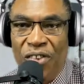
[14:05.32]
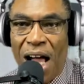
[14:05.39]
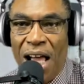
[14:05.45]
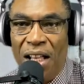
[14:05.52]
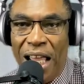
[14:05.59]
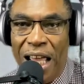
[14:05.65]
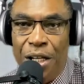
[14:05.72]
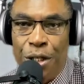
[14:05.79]

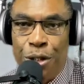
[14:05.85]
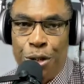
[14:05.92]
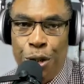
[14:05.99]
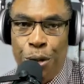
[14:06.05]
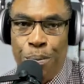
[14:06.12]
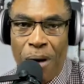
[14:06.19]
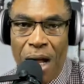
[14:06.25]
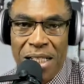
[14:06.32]
violate your
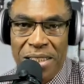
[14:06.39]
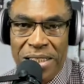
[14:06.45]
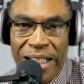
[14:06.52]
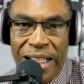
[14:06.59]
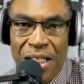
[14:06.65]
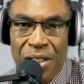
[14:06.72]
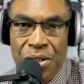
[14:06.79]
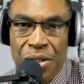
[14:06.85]
due
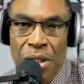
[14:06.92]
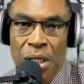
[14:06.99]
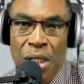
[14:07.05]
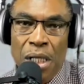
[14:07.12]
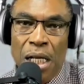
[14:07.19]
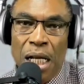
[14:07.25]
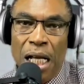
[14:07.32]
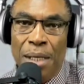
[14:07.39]
process
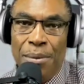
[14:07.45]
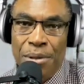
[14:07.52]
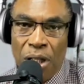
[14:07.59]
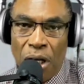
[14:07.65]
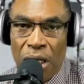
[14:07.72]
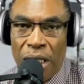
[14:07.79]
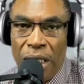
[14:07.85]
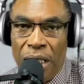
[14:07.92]
um,
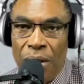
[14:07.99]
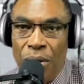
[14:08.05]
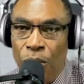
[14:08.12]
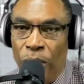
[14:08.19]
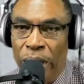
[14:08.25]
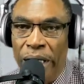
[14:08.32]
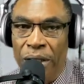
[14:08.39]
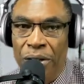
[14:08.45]
starting
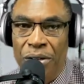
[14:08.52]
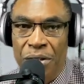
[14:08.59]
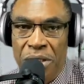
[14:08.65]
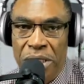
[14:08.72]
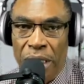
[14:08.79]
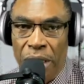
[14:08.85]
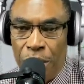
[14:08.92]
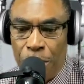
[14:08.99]
with
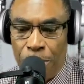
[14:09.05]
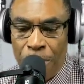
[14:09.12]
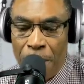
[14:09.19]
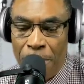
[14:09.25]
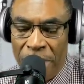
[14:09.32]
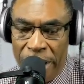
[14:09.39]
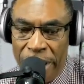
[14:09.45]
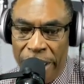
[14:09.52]
stealing your
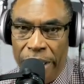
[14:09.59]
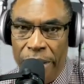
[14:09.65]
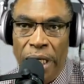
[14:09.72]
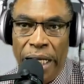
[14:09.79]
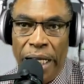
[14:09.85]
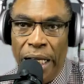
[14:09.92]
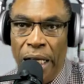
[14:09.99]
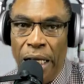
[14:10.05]
property deed.
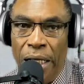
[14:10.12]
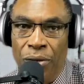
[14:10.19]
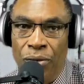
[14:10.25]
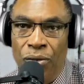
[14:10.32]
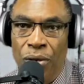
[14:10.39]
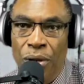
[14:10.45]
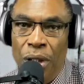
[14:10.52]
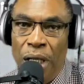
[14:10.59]

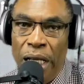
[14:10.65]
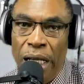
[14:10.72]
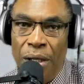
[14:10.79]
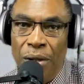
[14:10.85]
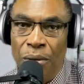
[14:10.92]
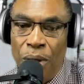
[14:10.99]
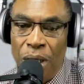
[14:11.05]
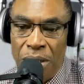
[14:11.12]
And
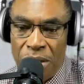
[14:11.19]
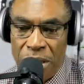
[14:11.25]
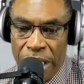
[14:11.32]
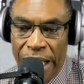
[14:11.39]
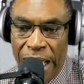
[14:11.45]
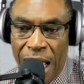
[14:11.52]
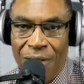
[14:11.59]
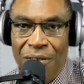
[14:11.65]
and once
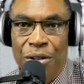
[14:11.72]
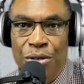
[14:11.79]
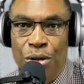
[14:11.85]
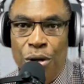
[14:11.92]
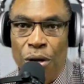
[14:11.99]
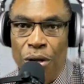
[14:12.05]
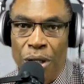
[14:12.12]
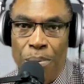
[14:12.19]
they have
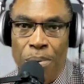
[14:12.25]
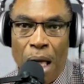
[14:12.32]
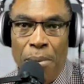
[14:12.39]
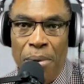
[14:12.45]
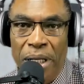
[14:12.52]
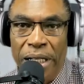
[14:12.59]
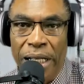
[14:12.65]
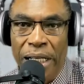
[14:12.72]
control of your
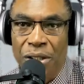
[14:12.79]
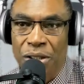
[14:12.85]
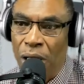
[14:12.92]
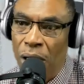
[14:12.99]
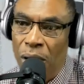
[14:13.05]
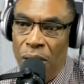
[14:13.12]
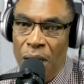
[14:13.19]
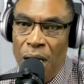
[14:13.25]
property deed.
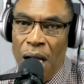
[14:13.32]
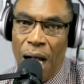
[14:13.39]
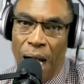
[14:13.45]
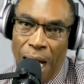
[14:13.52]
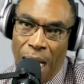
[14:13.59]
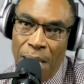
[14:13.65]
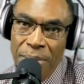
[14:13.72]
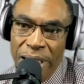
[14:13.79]
So
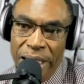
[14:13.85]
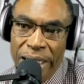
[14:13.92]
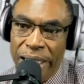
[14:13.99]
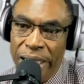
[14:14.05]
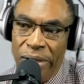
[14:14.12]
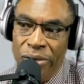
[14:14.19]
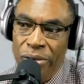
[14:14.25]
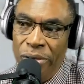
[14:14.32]
I'm
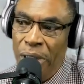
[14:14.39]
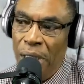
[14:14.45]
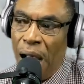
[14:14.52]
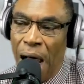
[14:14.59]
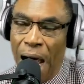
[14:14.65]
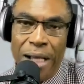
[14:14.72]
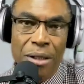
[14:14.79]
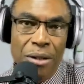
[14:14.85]
thinking,
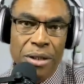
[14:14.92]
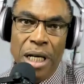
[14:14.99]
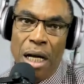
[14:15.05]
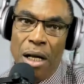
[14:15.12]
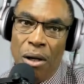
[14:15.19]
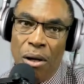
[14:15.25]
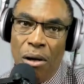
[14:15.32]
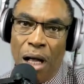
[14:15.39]
I don't
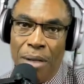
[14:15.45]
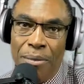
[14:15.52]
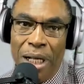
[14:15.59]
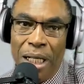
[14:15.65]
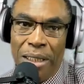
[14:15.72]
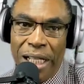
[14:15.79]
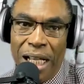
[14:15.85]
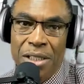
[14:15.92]
know, I'm
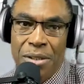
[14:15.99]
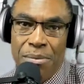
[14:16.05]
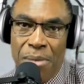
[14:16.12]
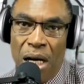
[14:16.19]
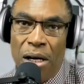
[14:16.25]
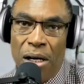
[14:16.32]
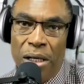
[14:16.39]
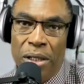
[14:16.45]
not that
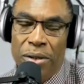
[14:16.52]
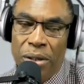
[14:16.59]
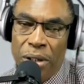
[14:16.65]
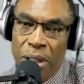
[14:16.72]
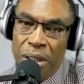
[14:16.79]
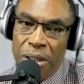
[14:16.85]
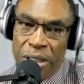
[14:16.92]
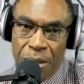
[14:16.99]
smart.
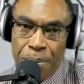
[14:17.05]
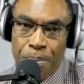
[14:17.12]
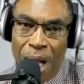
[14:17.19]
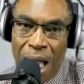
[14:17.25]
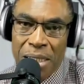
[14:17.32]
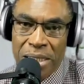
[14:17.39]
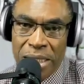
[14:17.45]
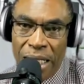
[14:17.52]
This
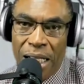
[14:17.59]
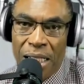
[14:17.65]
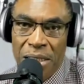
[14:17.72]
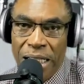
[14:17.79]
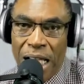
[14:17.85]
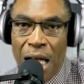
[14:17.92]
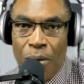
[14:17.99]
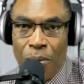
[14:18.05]
process
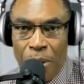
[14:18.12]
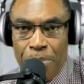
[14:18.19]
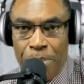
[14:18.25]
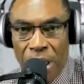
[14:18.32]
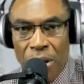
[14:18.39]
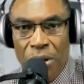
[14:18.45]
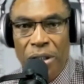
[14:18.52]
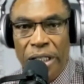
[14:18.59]
that we
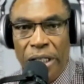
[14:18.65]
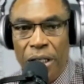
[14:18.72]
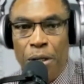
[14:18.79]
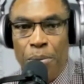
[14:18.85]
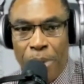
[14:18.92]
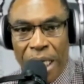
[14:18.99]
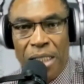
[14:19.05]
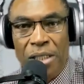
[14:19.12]
built
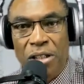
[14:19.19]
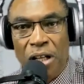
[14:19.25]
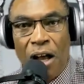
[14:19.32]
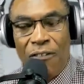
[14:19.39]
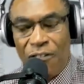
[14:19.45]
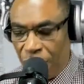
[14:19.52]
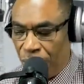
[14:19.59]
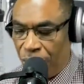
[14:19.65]
here based
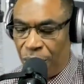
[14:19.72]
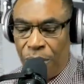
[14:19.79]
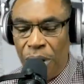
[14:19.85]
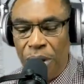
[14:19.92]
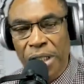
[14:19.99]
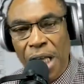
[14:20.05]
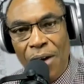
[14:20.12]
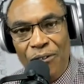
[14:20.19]
off of the
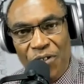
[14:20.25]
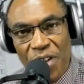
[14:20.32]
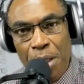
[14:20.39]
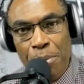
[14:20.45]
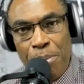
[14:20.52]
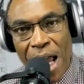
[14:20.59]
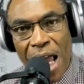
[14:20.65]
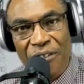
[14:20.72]
real time
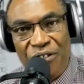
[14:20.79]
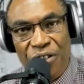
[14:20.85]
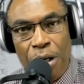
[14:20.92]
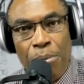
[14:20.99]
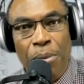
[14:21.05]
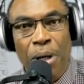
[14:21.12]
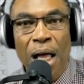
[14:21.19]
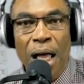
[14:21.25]
feedback
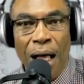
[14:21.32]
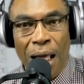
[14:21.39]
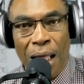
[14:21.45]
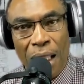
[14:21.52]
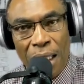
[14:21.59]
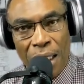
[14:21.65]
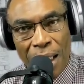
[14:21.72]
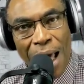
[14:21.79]
from
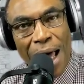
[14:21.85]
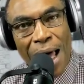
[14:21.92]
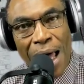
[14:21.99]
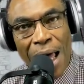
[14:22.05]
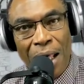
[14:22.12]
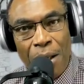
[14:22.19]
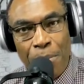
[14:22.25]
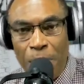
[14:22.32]
a
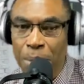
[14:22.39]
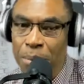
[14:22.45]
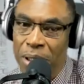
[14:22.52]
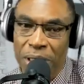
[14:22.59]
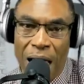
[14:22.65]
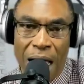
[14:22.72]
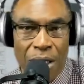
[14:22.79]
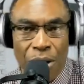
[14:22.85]
lot of people,
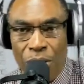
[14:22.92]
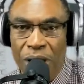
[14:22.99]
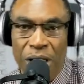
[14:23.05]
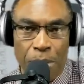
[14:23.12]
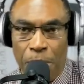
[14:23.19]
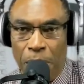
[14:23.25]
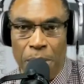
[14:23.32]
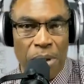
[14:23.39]
not only
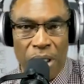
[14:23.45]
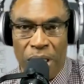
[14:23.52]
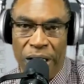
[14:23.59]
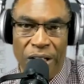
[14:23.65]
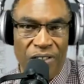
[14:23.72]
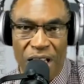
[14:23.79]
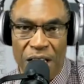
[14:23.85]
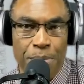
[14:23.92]
the people in
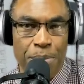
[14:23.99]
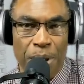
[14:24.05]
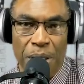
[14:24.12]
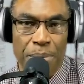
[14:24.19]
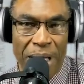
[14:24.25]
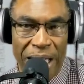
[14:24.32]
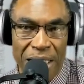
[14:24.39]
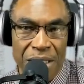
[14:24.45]
the
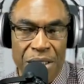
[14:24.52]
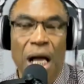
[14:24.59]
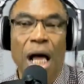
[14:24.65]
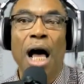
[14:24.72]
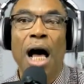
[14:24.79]
Facebook page,